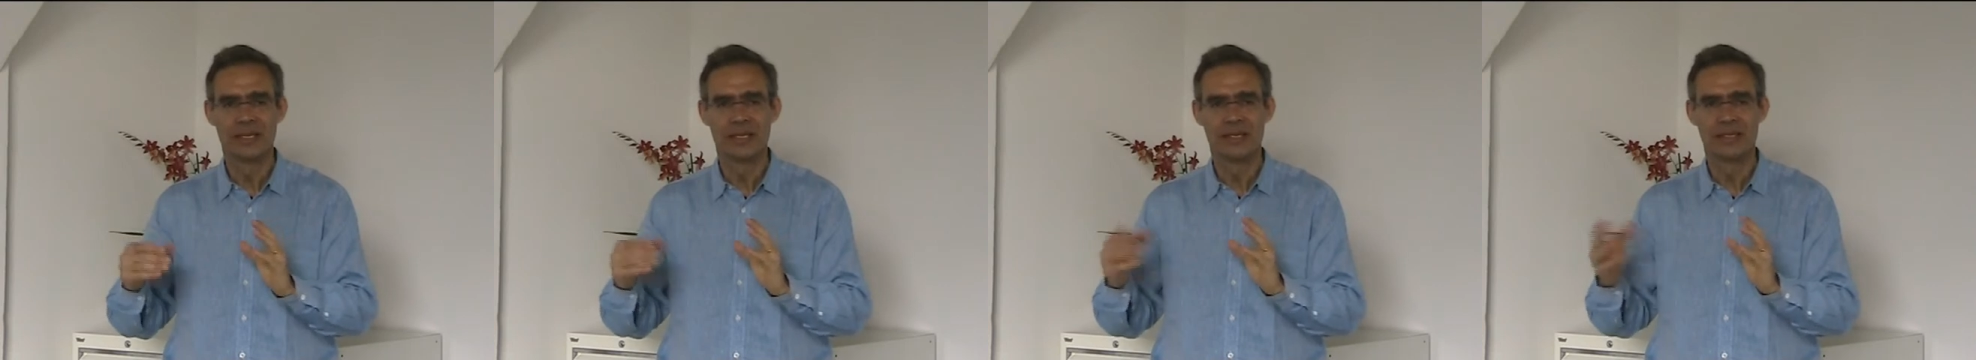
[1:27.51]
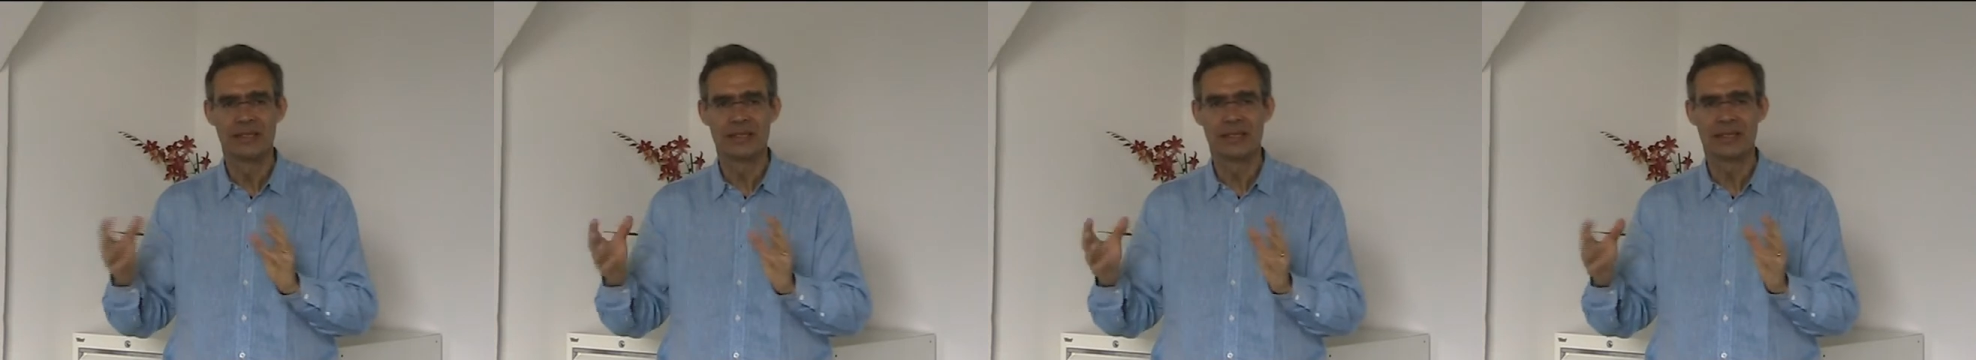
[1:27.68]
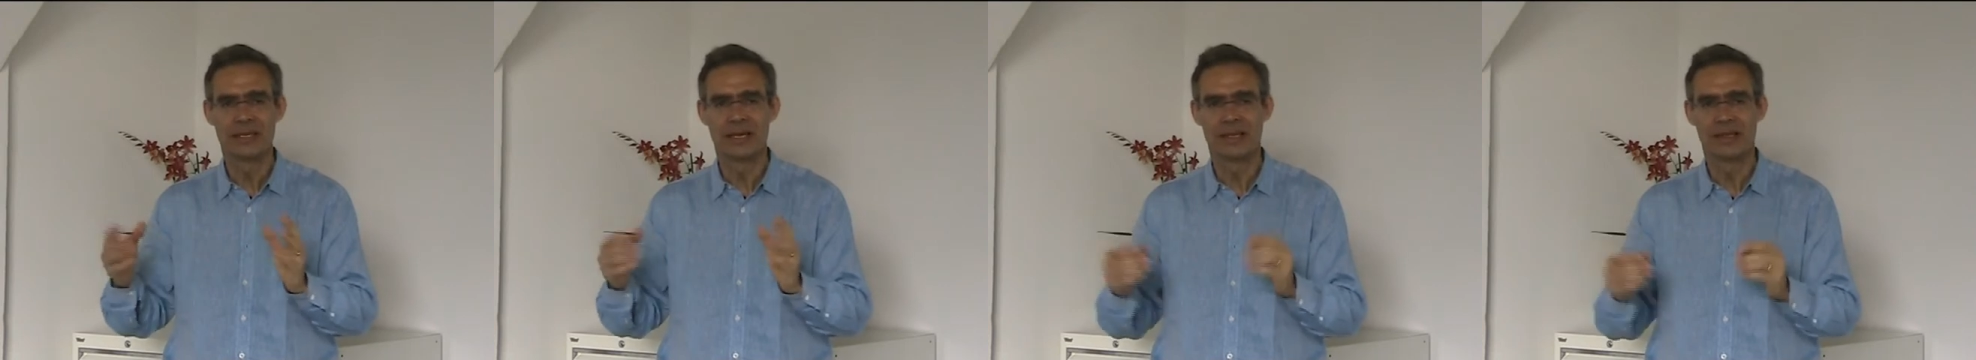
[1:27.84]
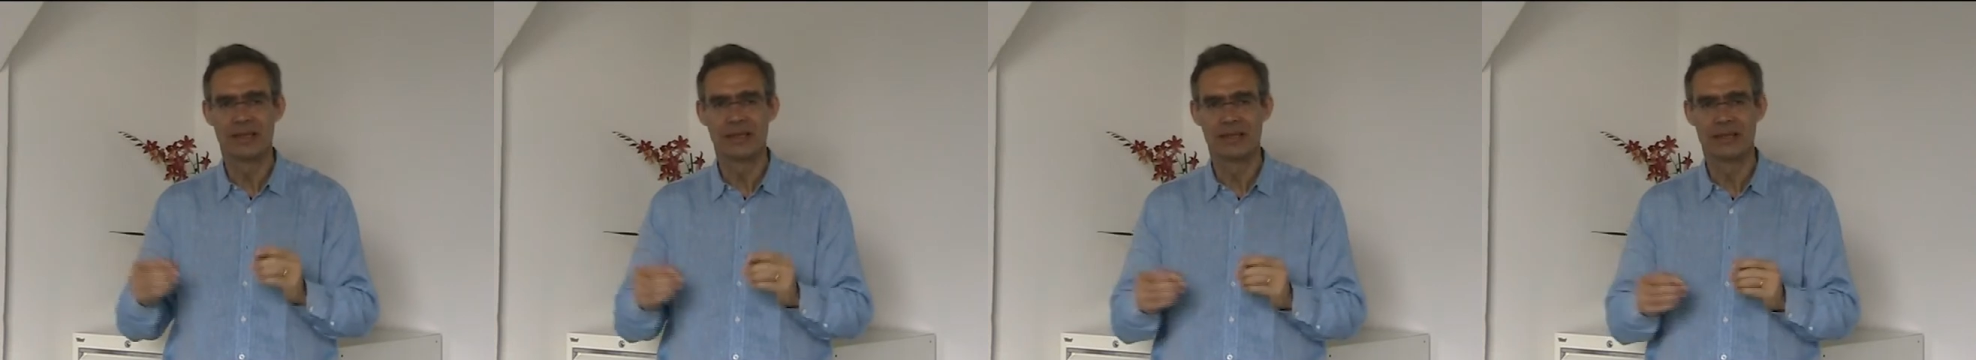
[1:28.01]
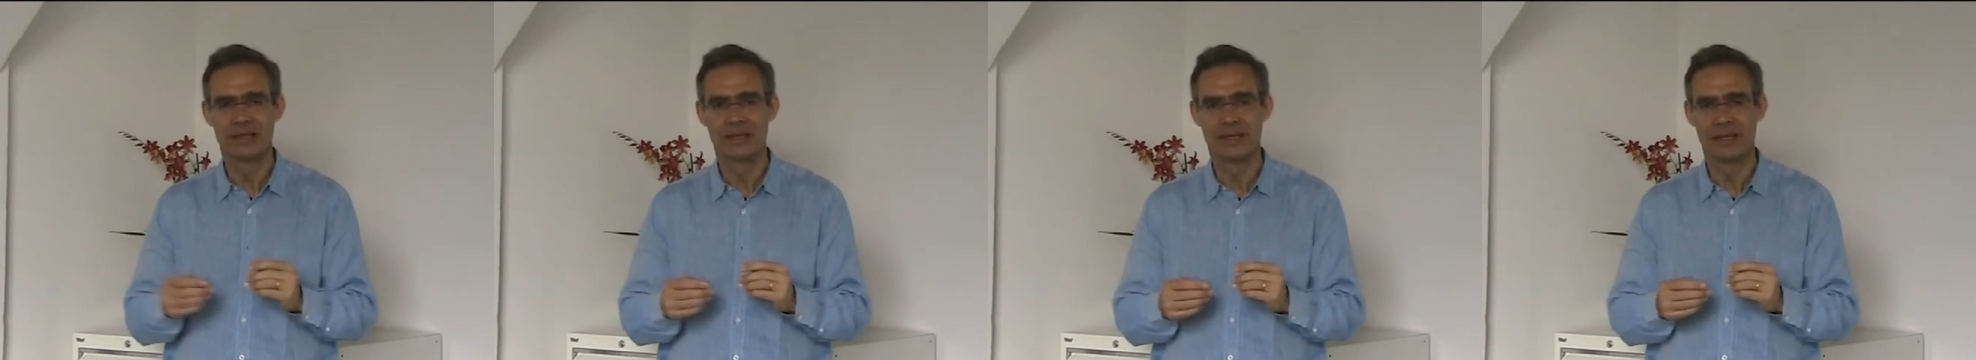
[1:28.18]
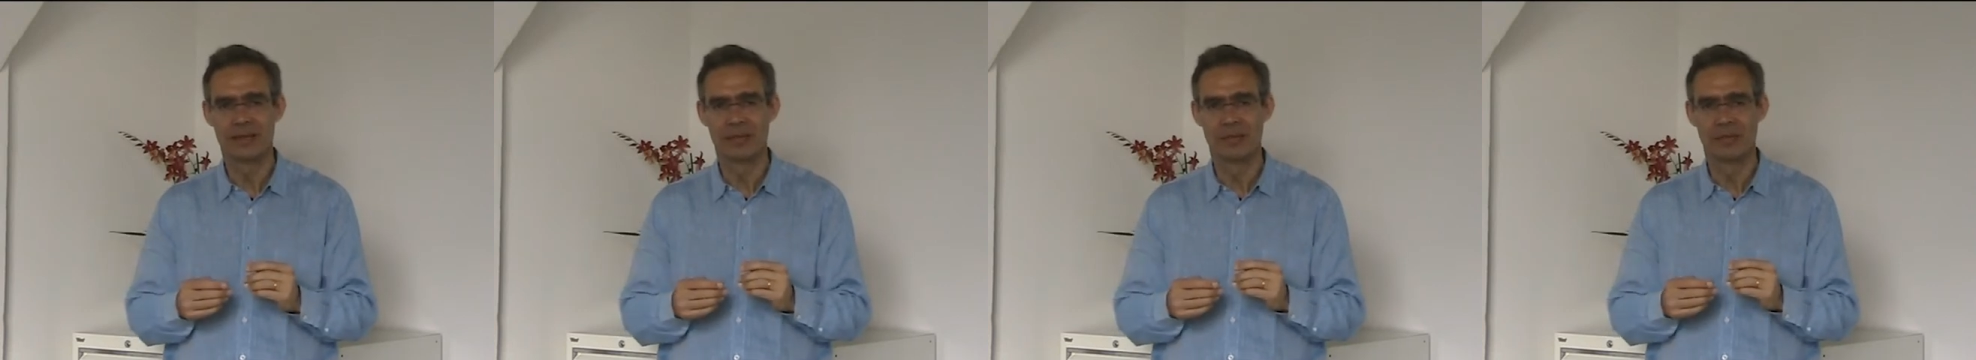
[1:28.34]
it's again the
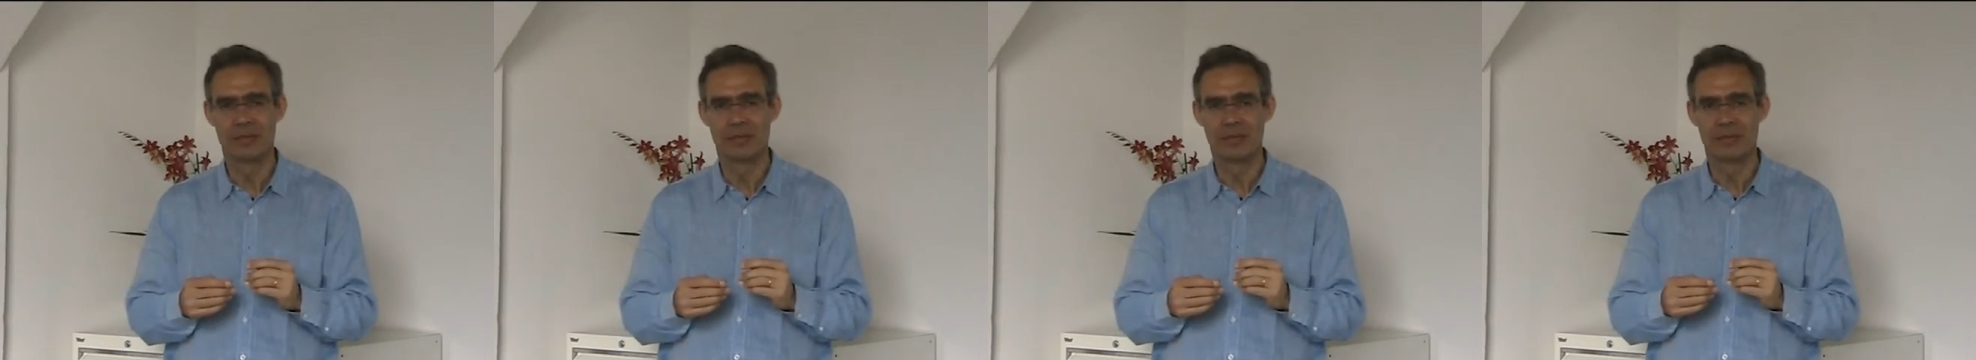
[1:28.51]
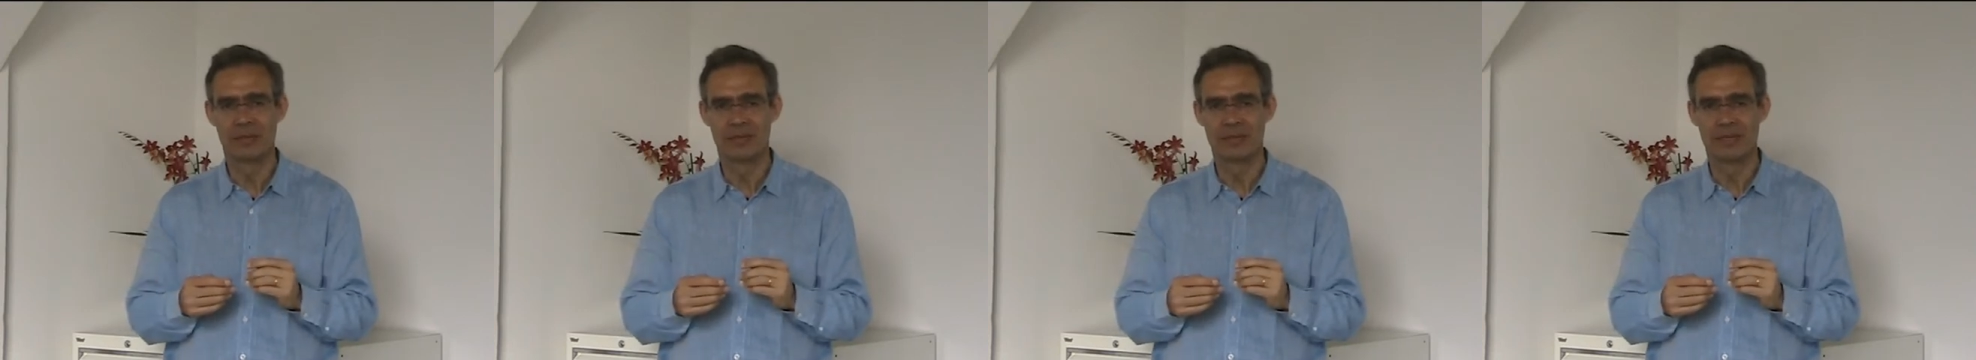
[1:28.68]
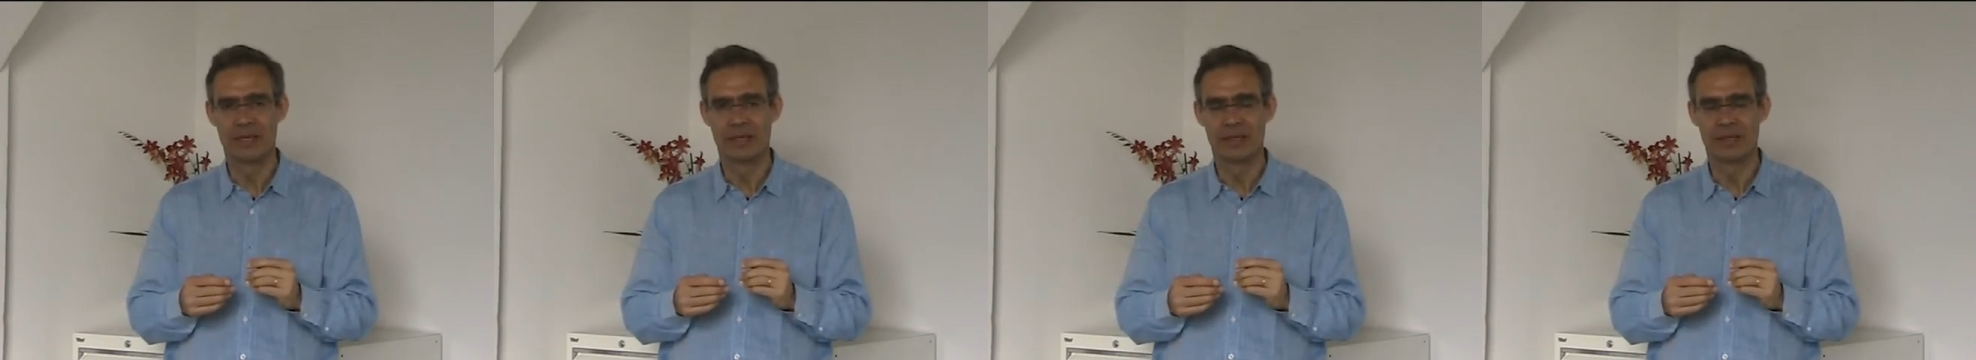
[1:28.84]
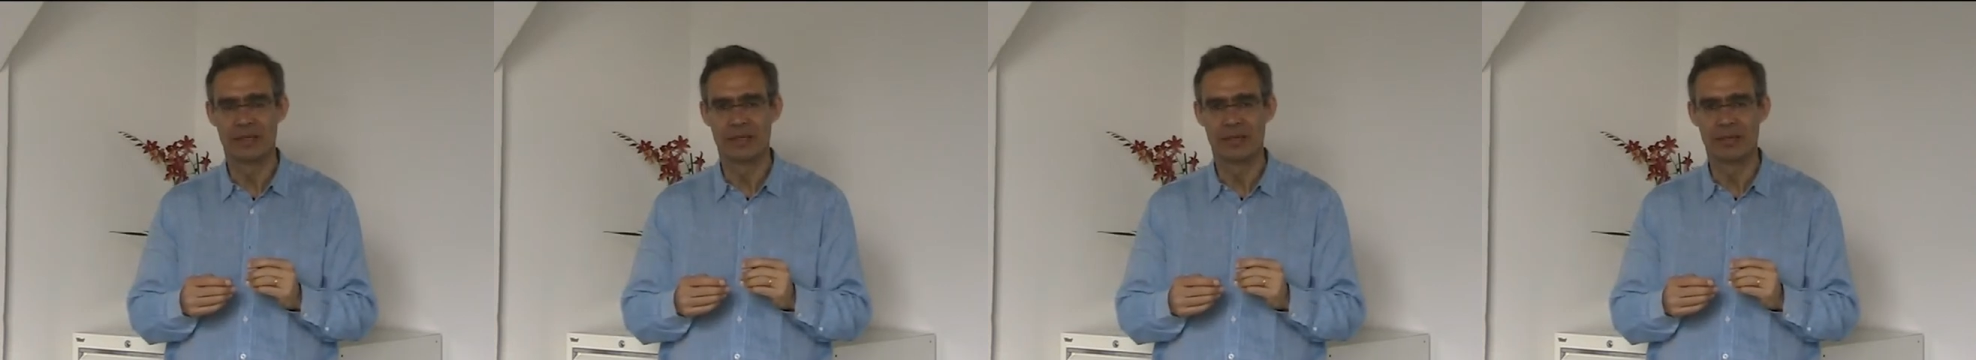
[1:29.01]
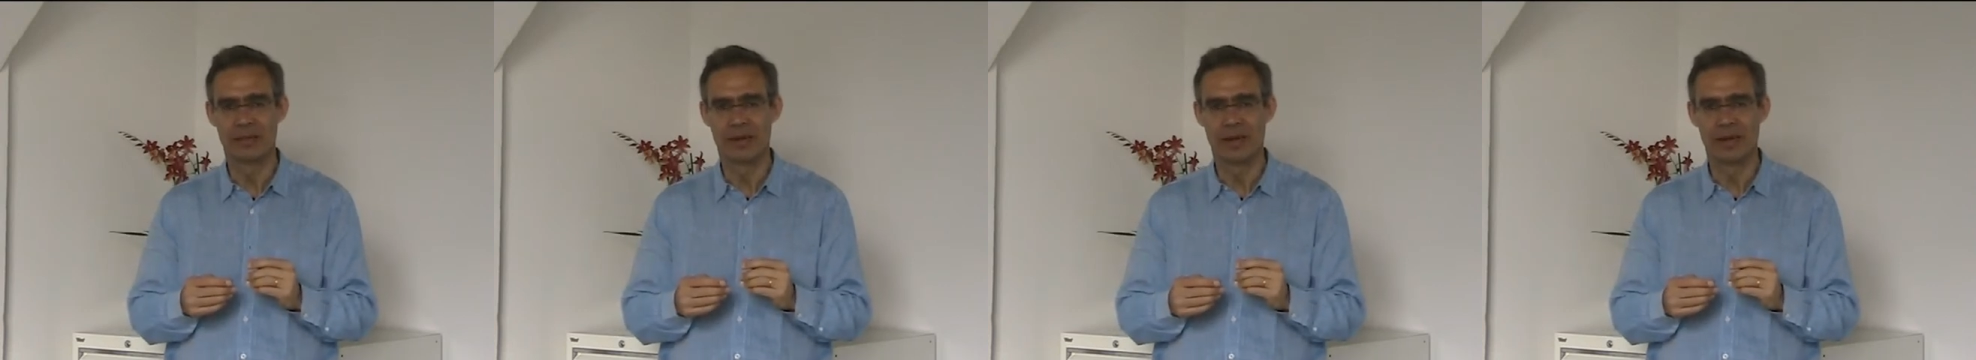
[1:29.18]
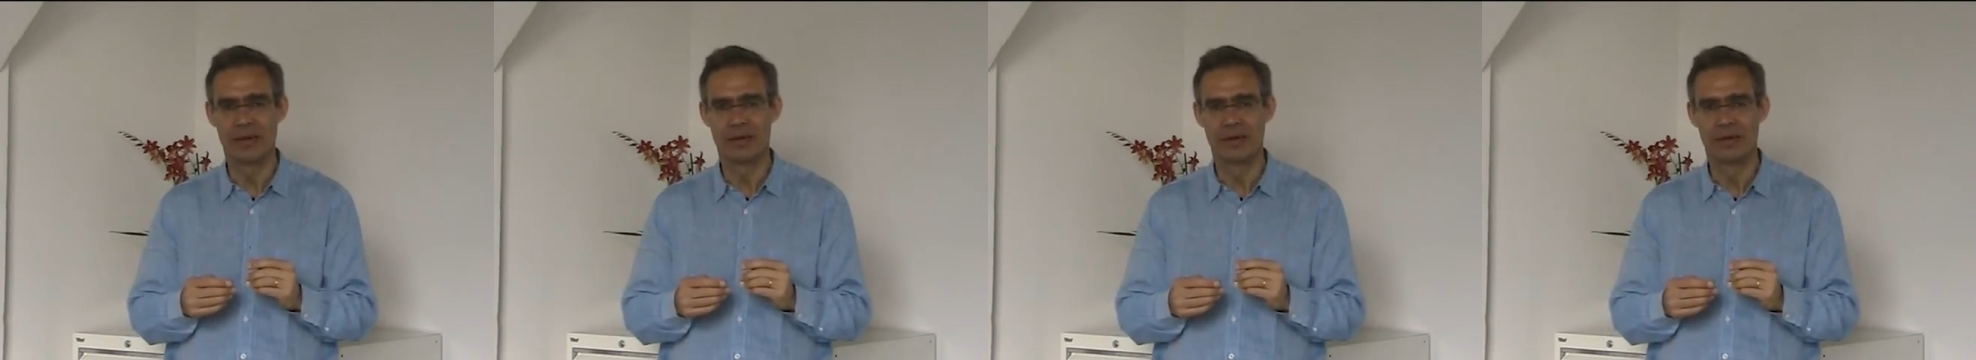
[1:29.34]
same percentage
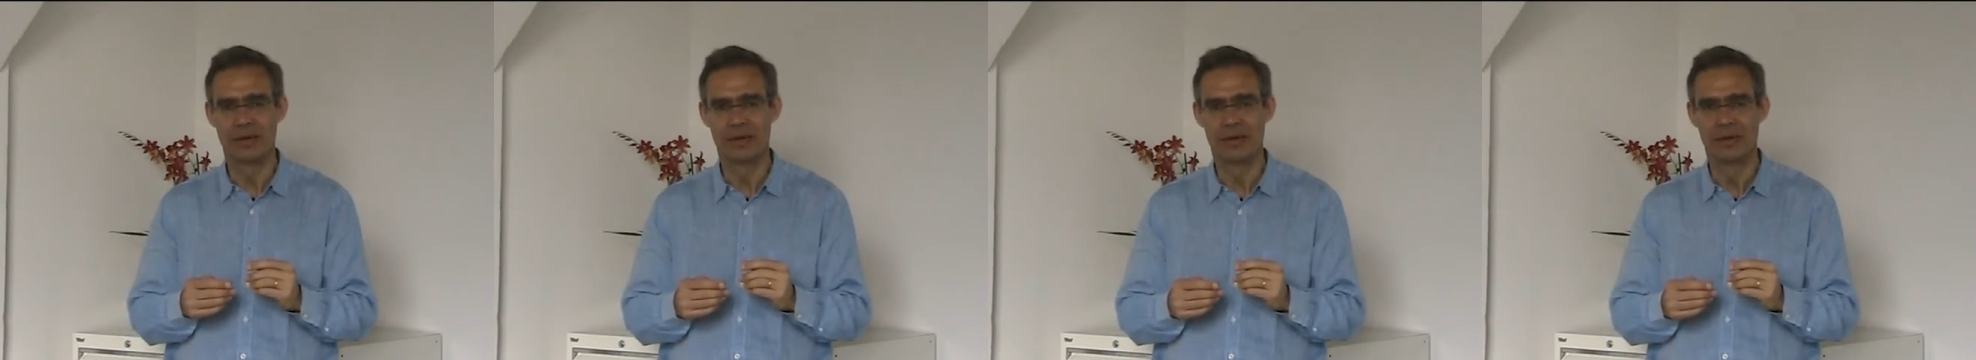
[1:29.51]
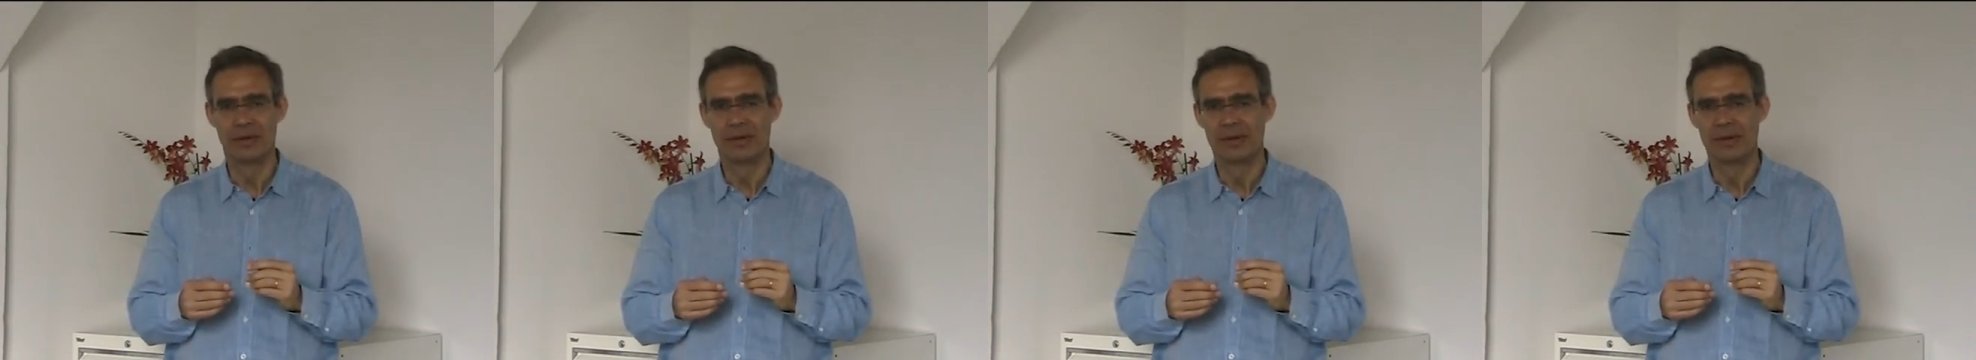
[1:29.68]
amount.